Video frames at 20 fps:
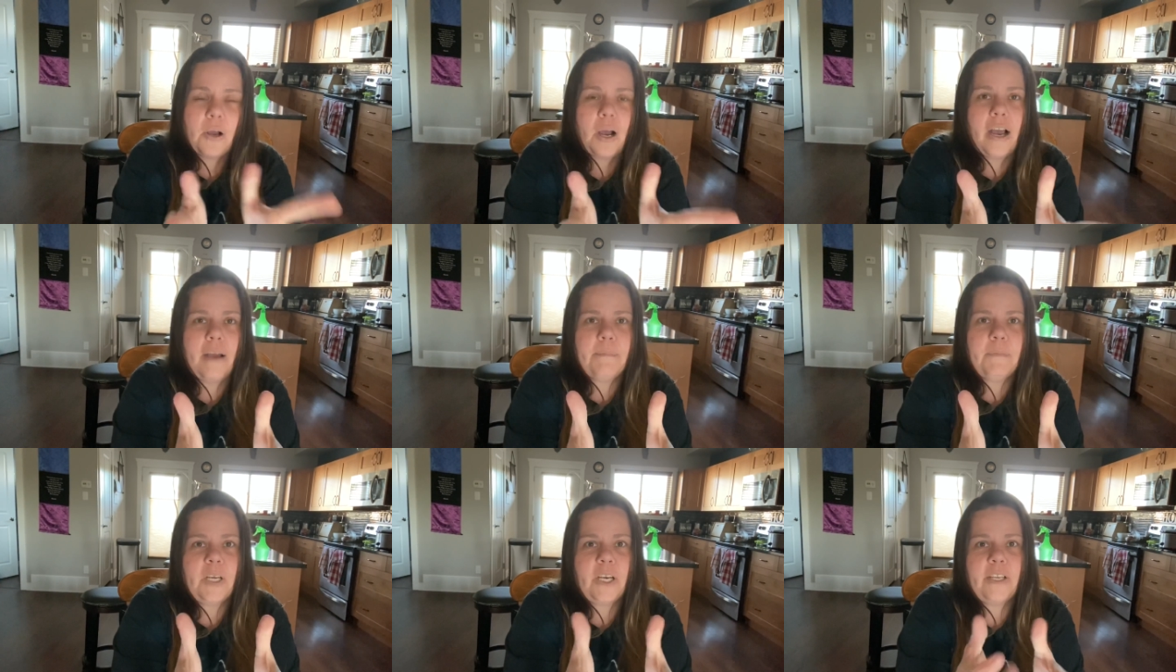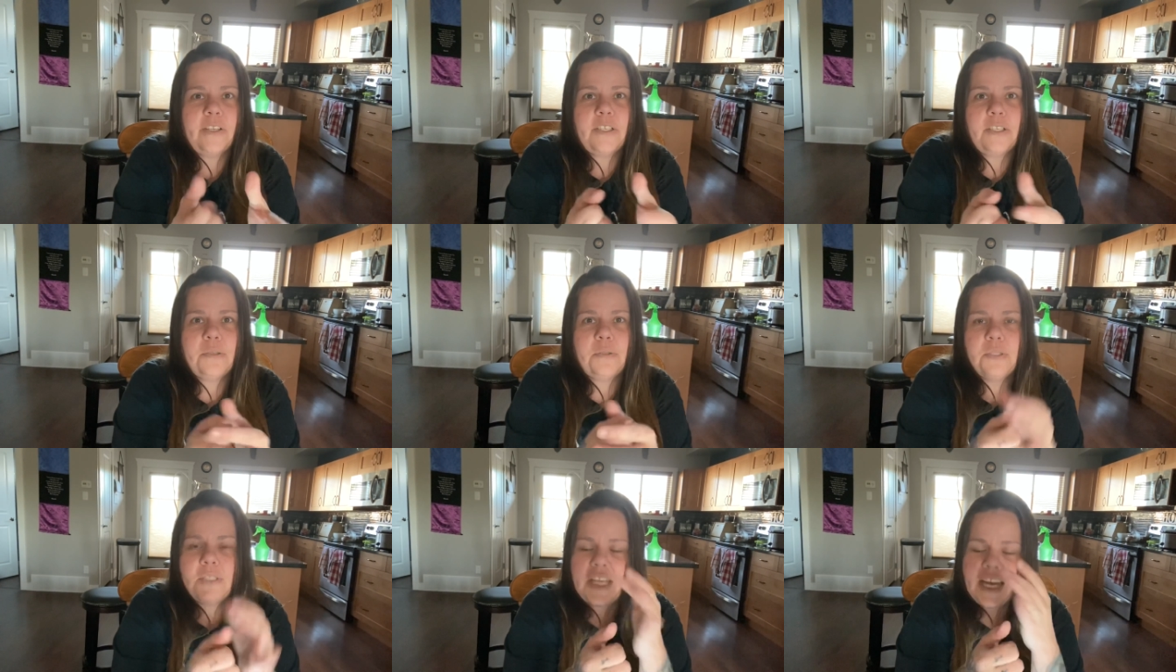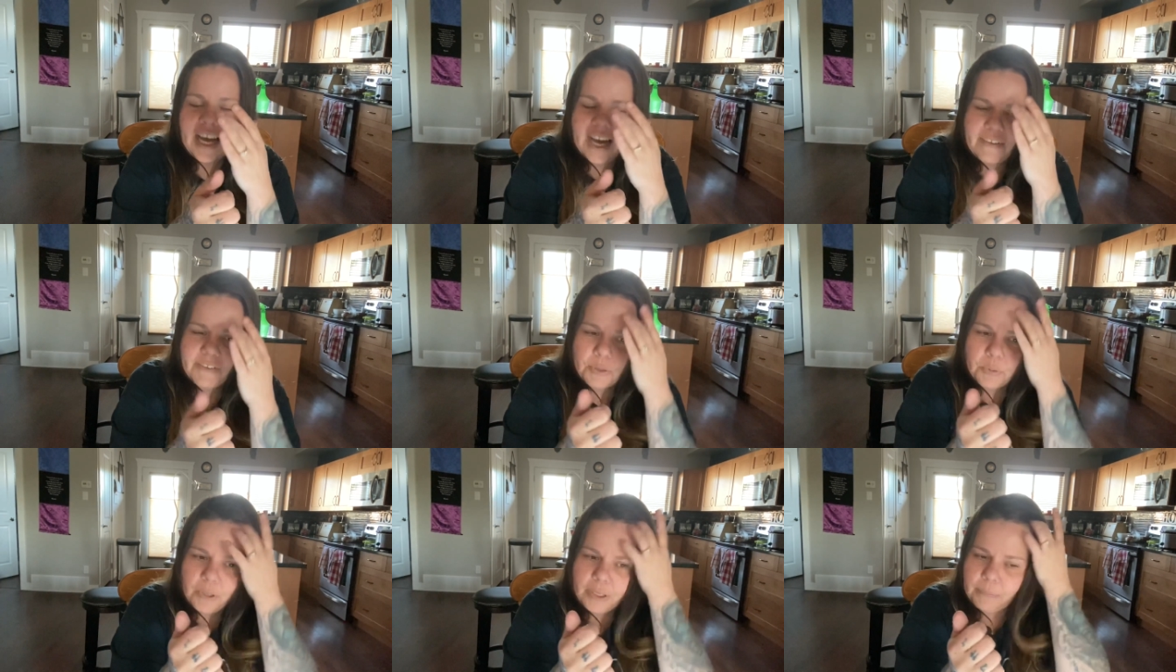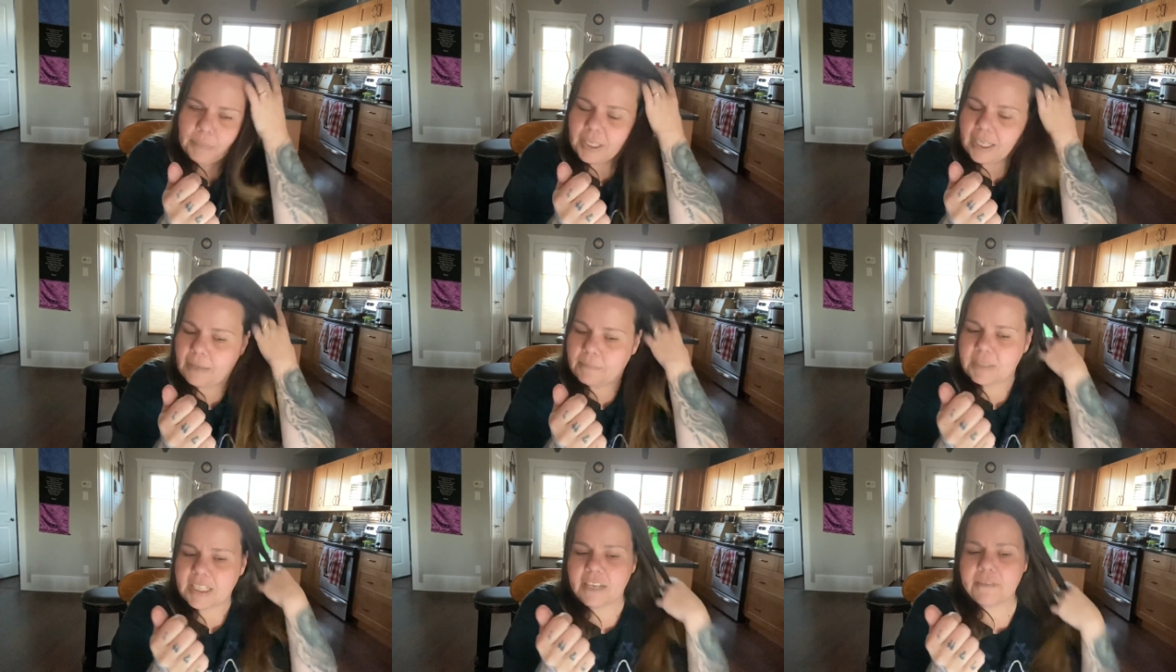I'm not used to having one, but
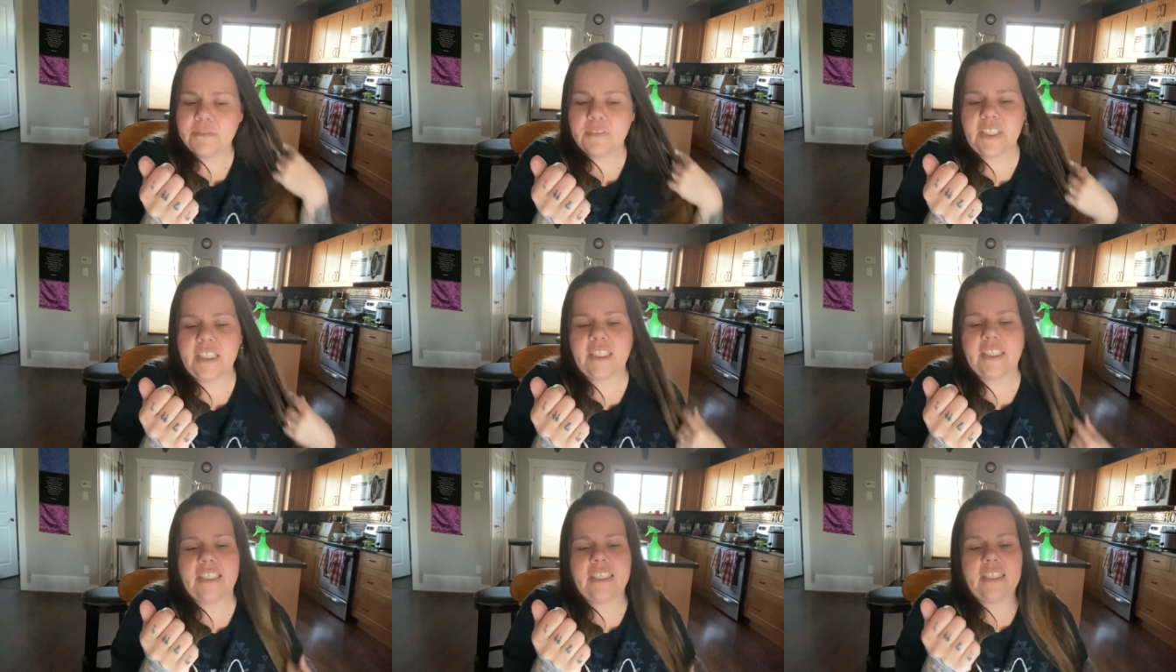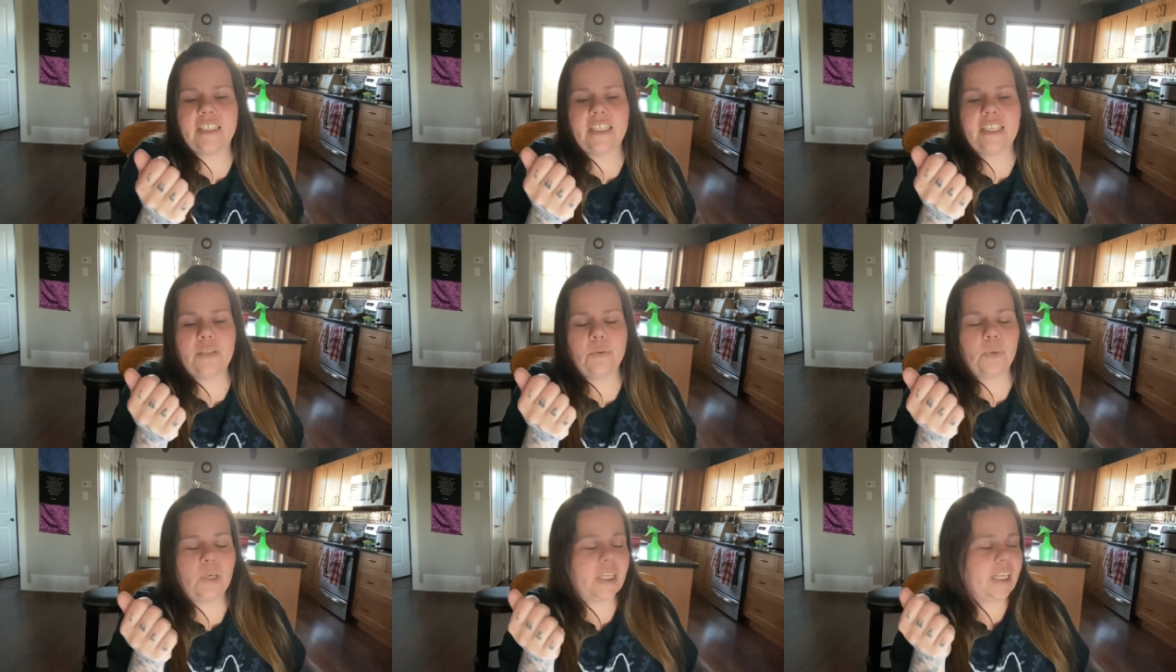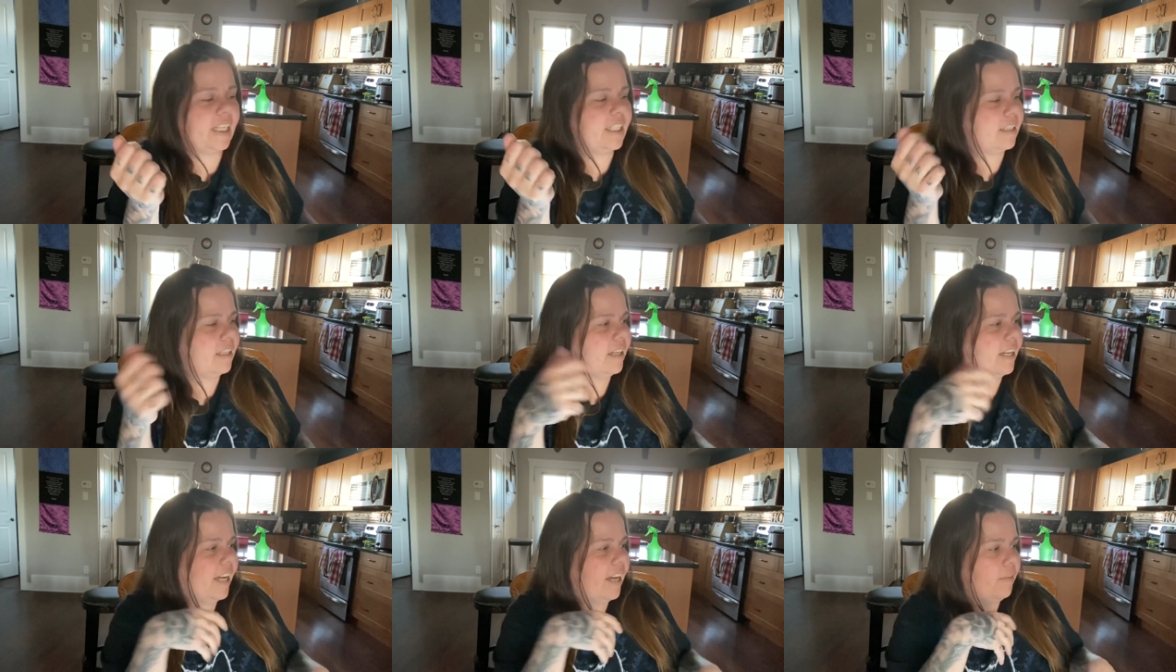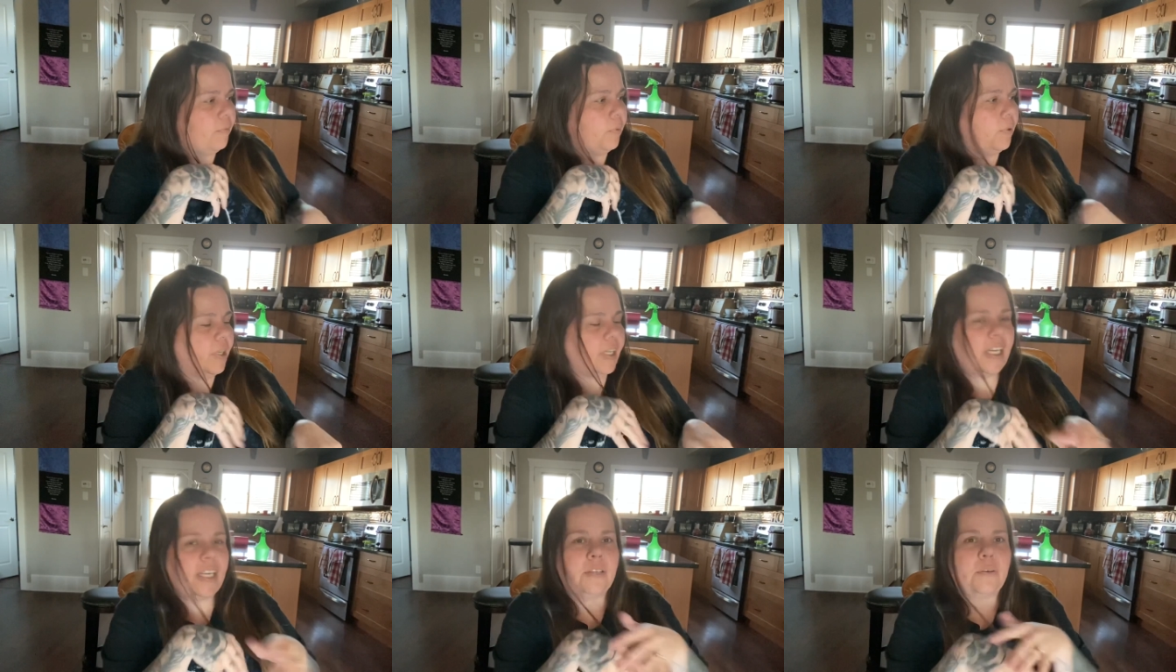I'm definitely going to need one. I did have
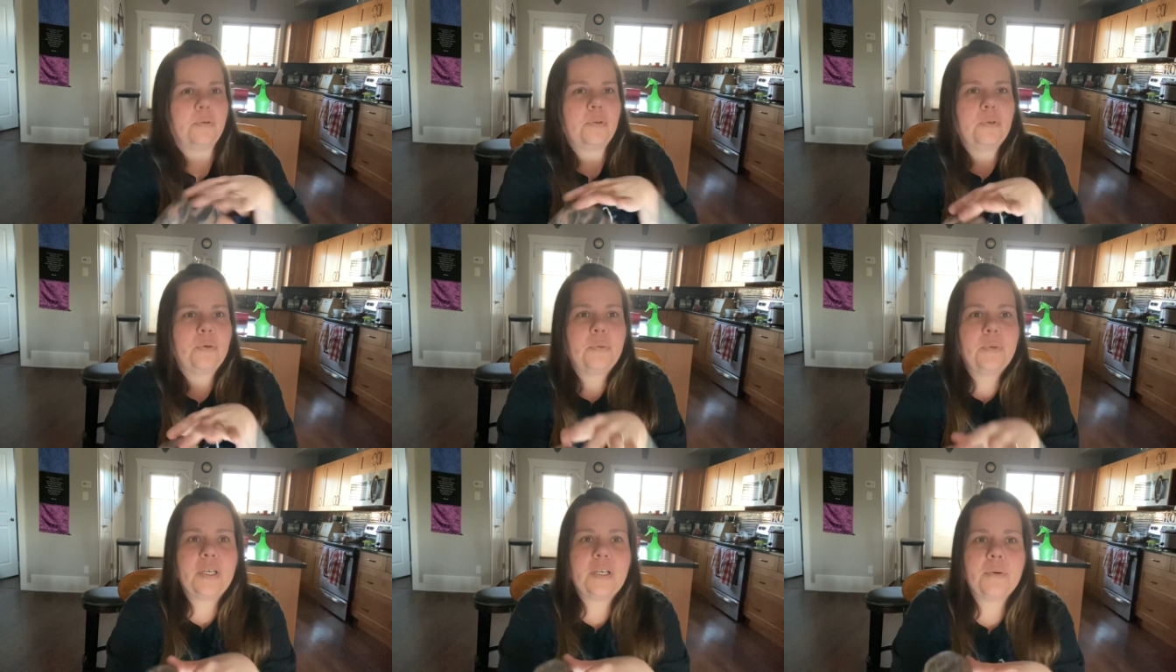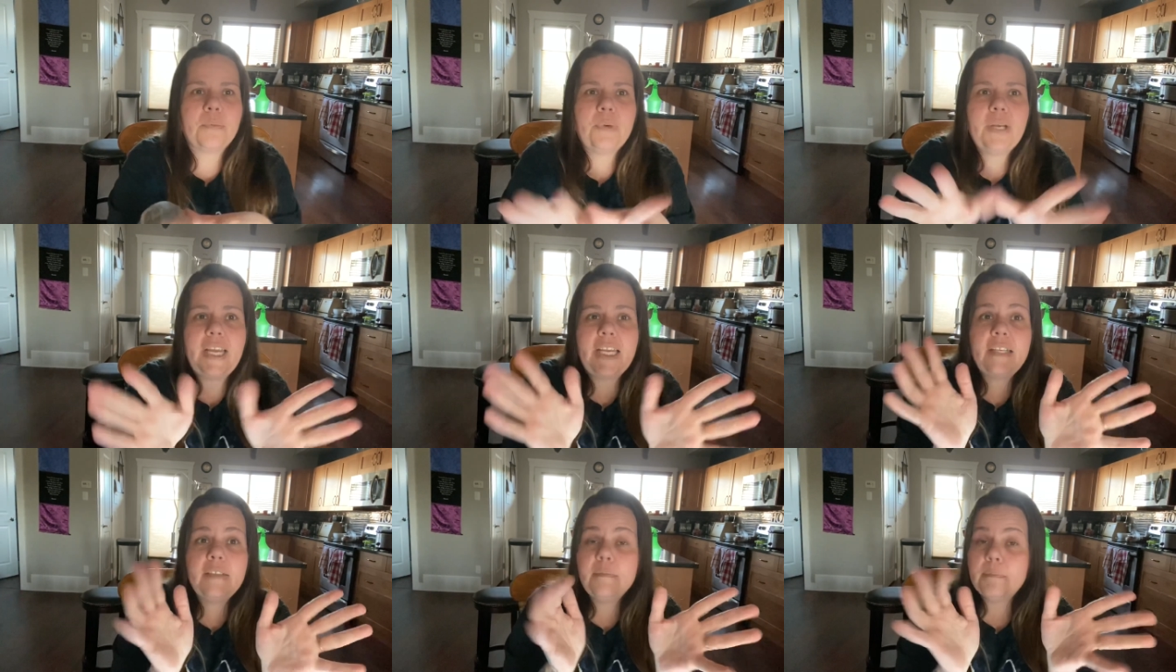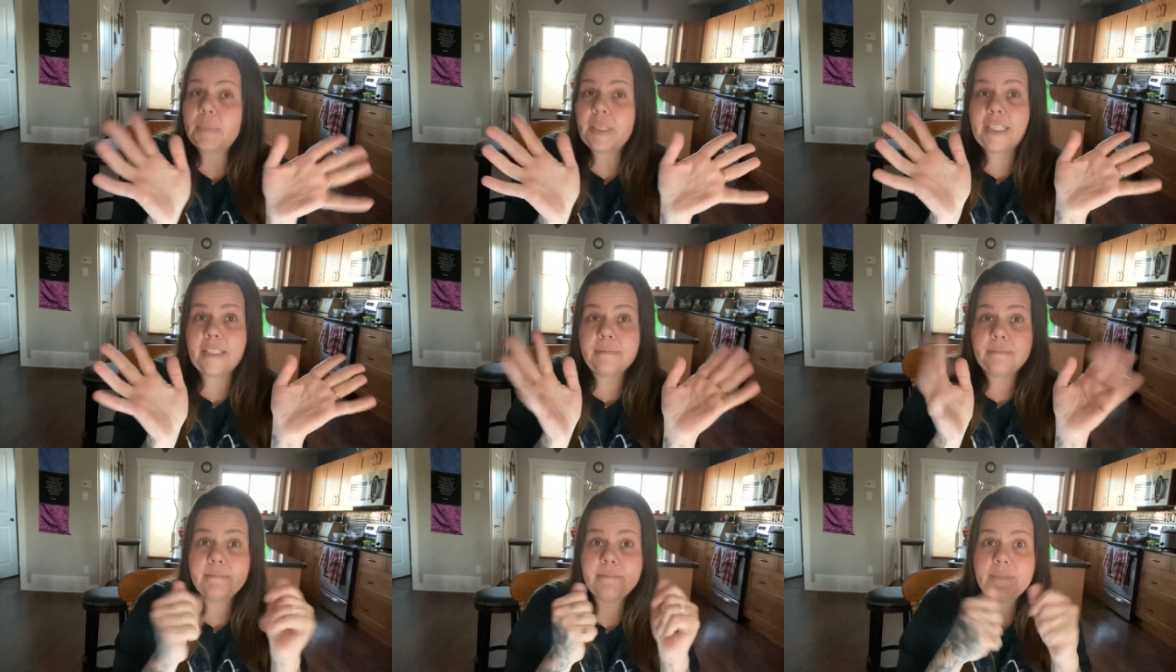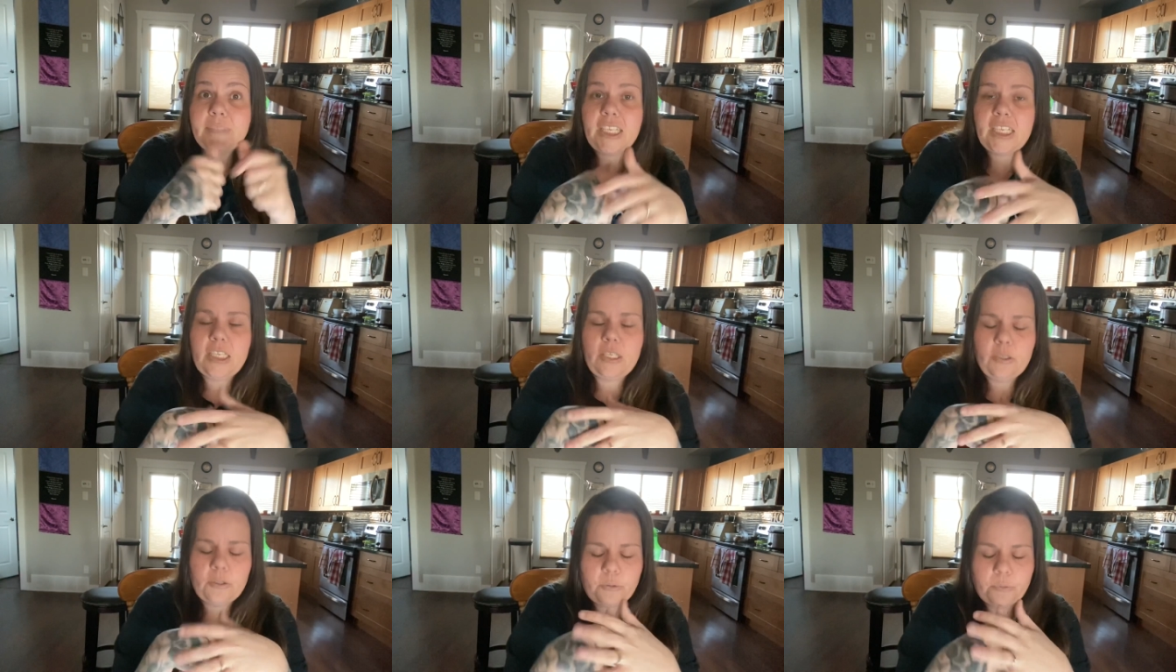one. I don't know where it went, but
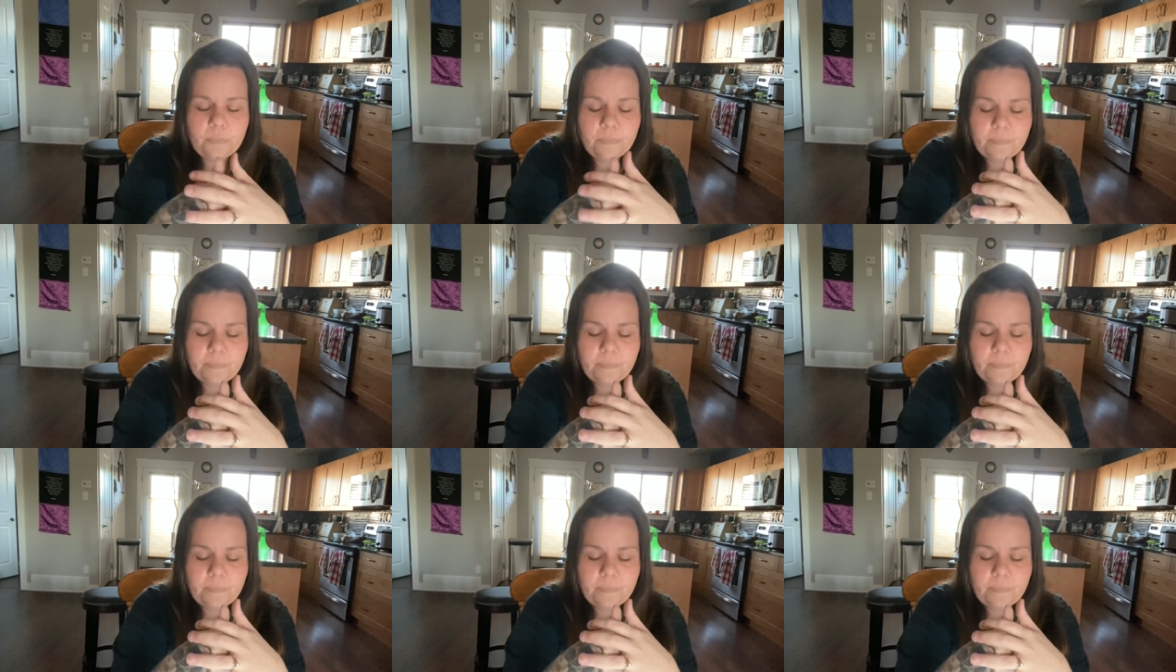anywho.